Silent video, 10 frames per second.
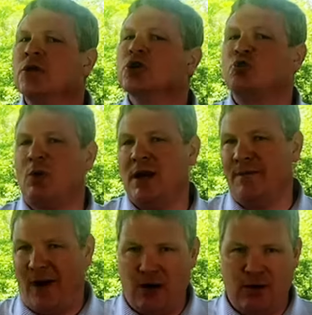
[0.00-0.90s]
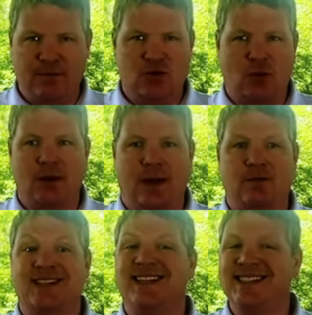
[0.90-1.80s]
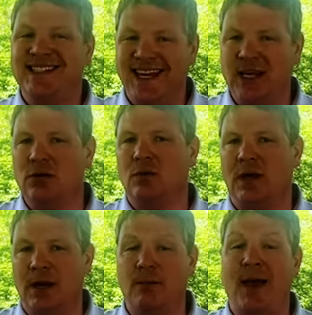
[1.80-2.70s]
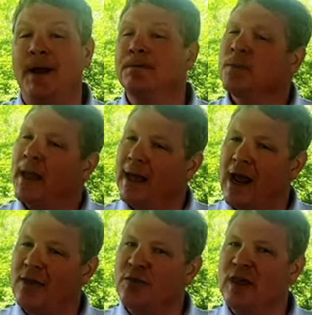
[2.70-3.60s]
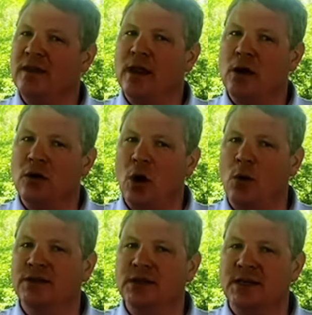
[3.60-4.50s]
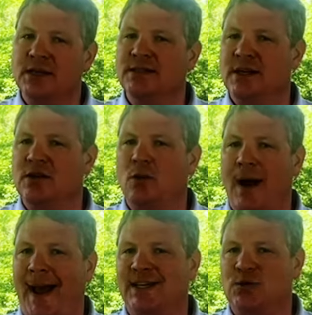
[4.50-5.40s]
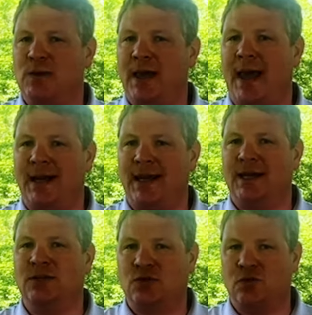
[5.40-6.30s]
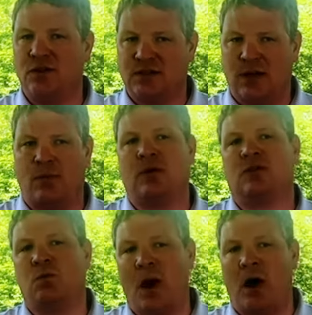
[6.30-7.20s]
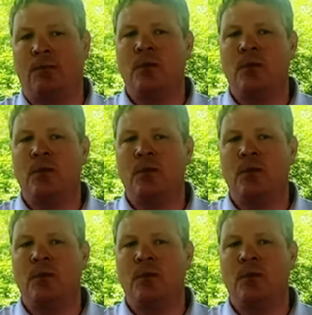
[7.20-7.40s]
The trend of higher inventory levels continued in May, and I think they are going to continue as we head into the summer as well.